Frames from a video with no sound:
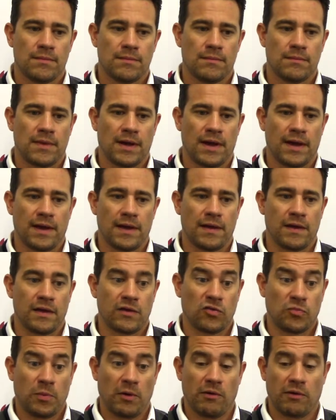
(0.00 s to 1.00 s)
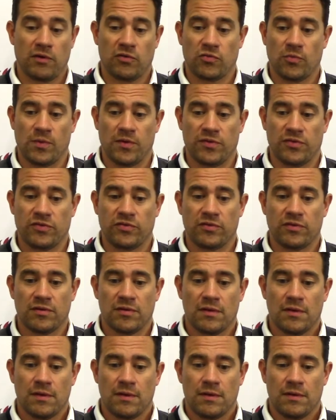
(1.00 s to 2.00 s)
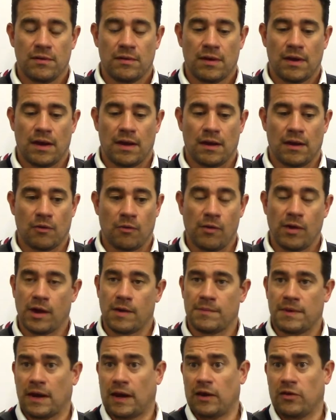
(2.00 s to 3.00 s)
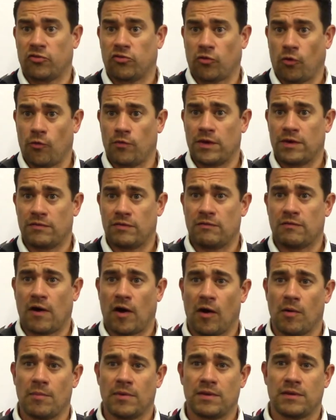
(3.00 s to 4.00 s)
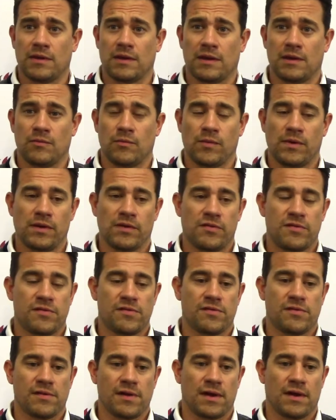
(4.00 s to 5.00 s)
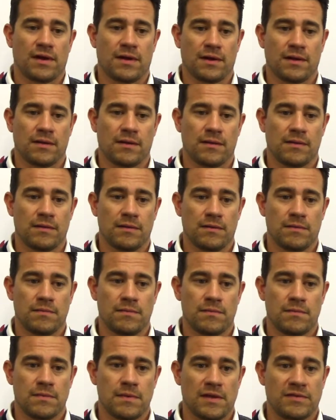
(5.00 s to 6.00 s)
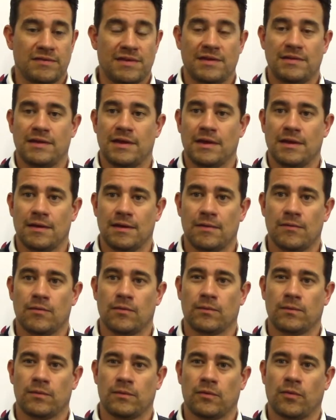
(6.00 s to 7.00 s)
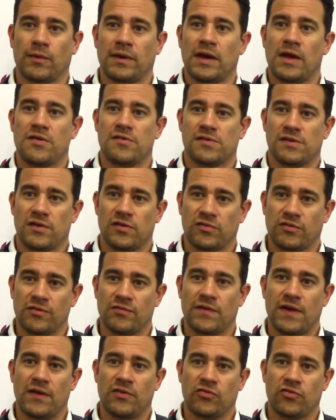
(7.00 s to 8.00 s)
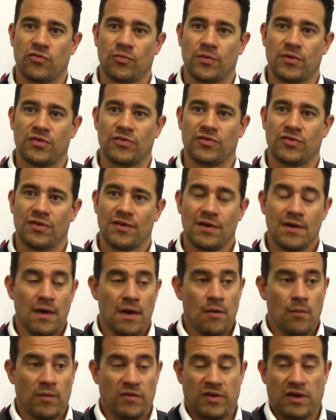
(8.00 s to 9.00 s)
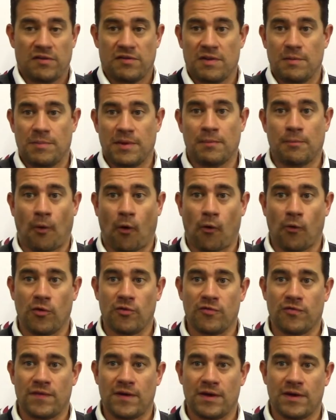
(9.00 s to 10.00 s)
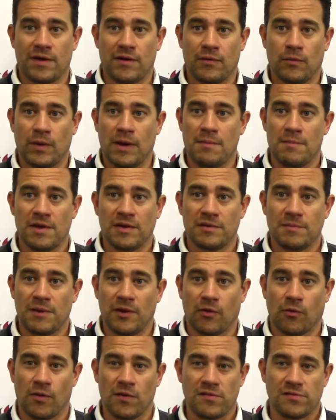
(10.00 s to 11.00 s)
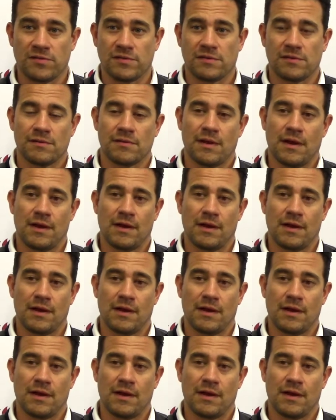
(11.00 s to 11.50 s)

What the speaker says: My experience was growing up in a conservative environment in which attending creationist events was actually a big part of what it meant to be a Christian.